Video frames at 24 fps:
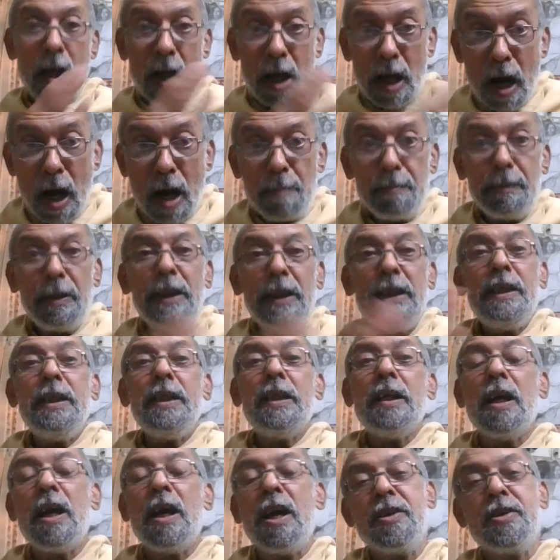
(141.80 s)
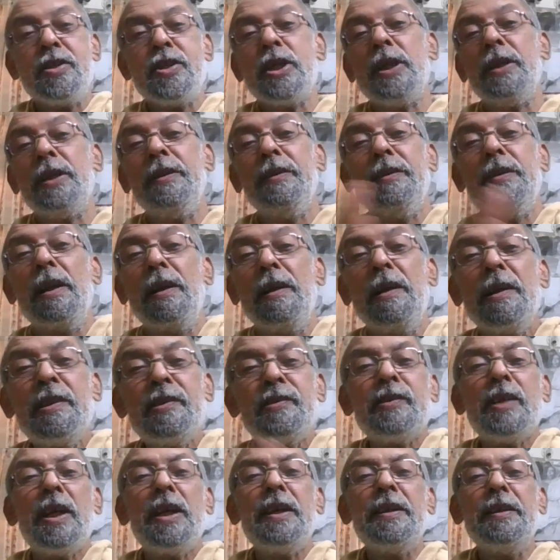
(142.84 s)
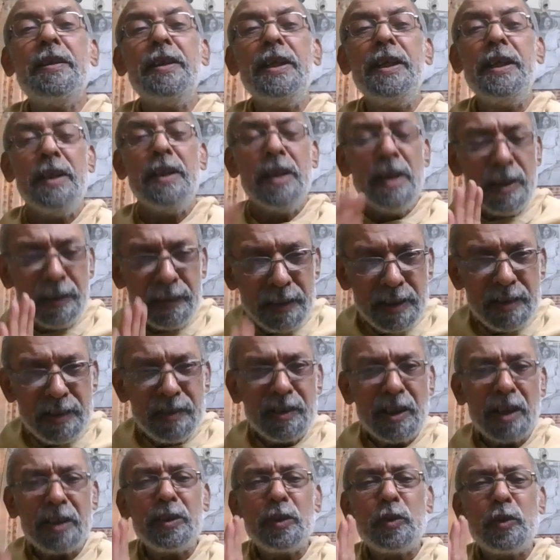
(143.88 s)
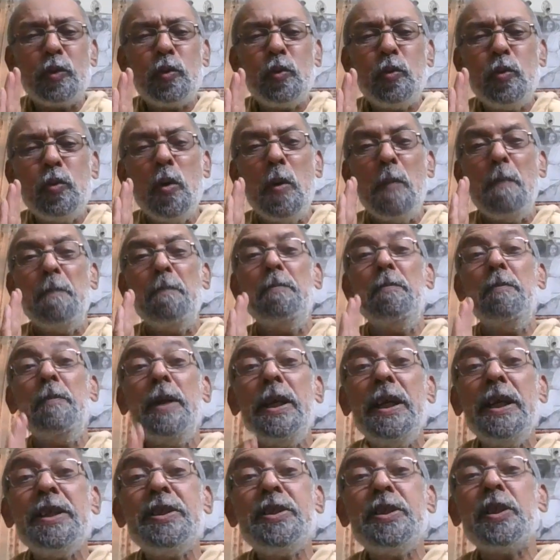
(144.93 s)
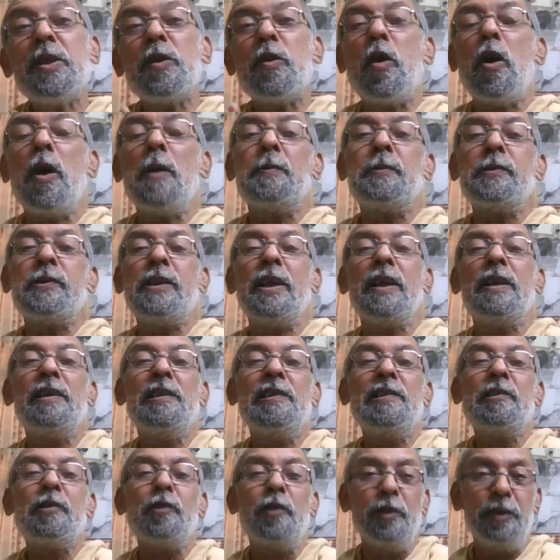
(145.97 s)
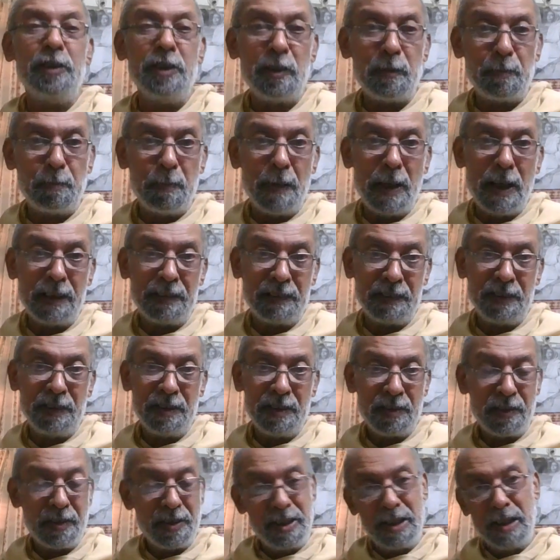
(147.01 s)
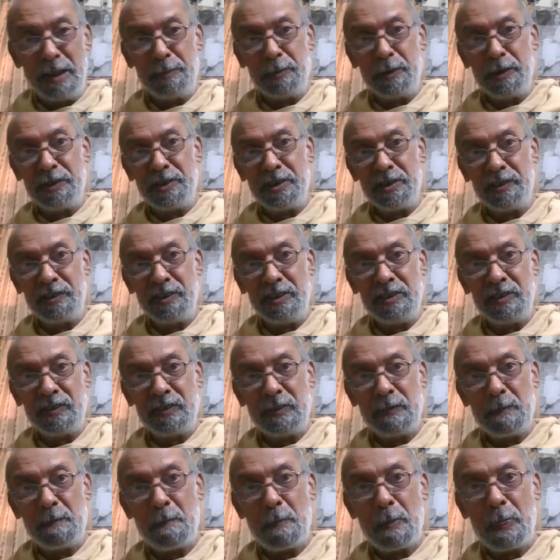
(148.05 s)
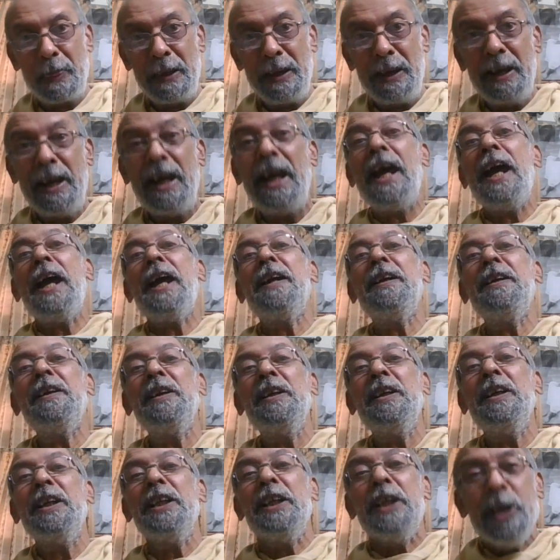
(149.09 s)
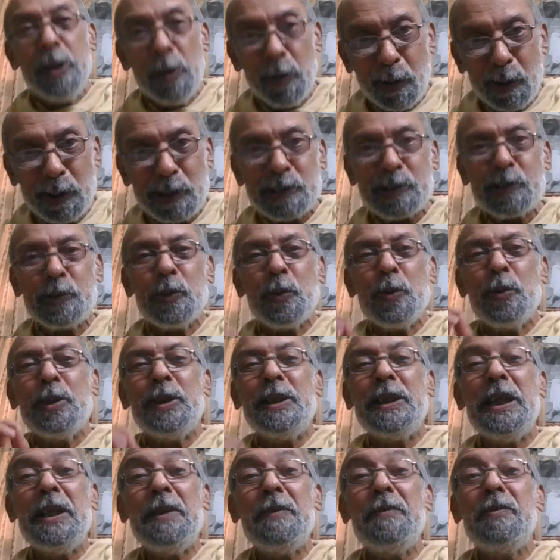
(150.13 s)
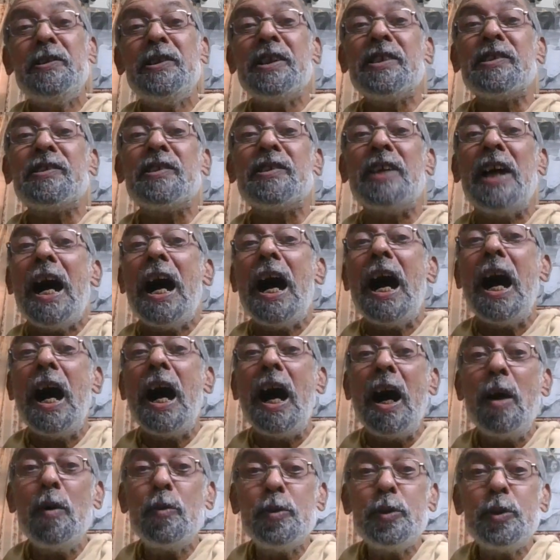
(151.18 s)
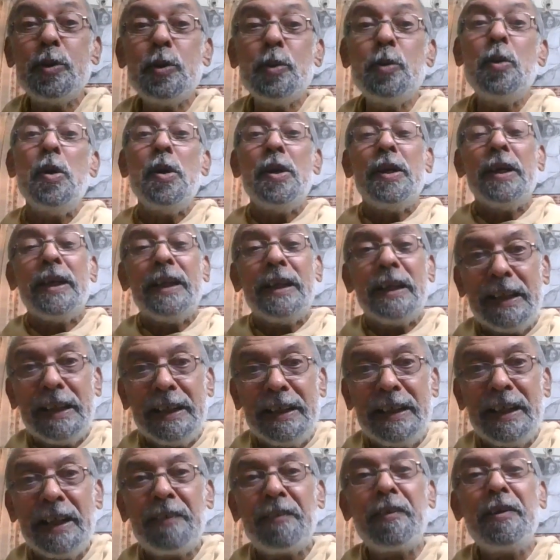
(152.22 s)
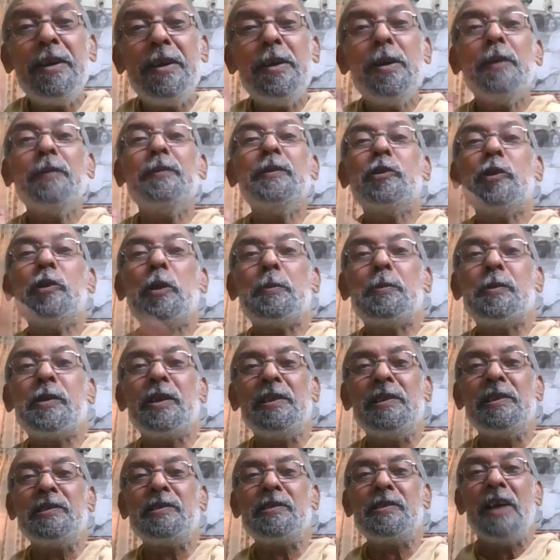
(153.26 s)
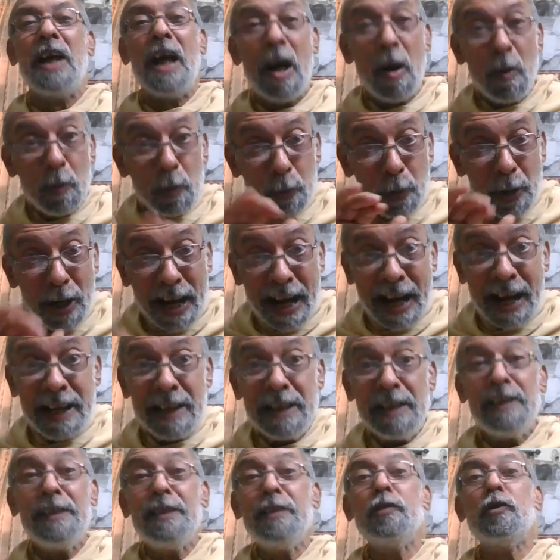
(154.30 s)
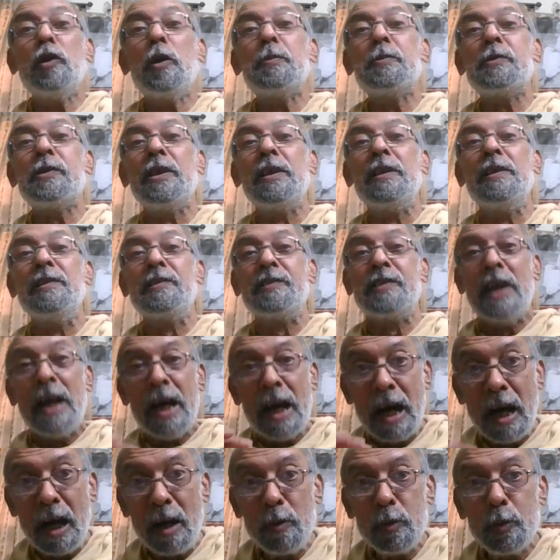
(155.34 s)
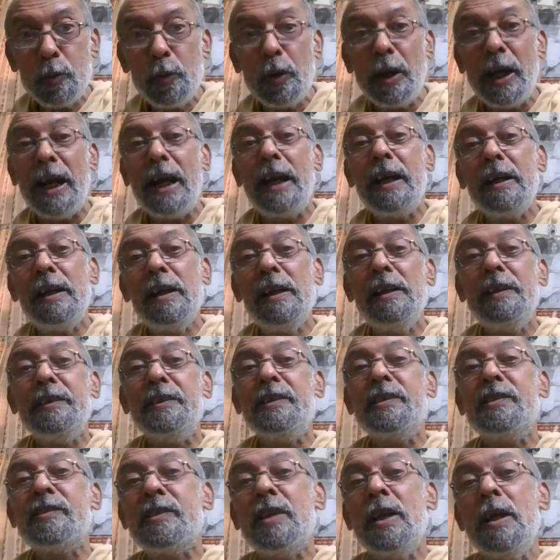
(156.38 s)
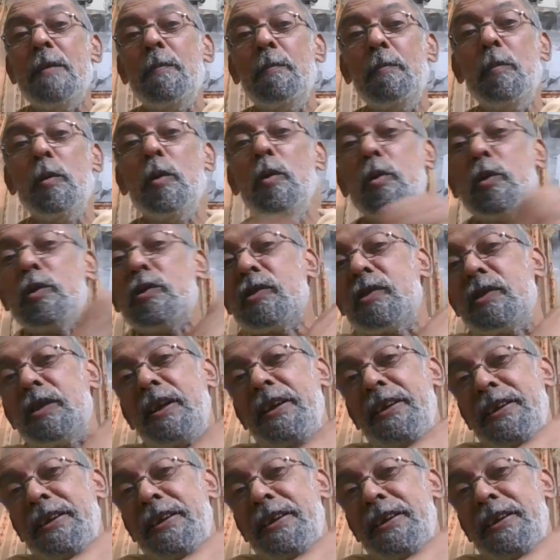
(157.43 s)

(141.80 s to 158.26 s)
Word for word: Kamini Kanchan, the lust and greed, these are the two major obstacles on this path, Sri Ramakrishna says. And he also gives us how to get rid of these obstacles, how to handle these obstacles, how to handle these most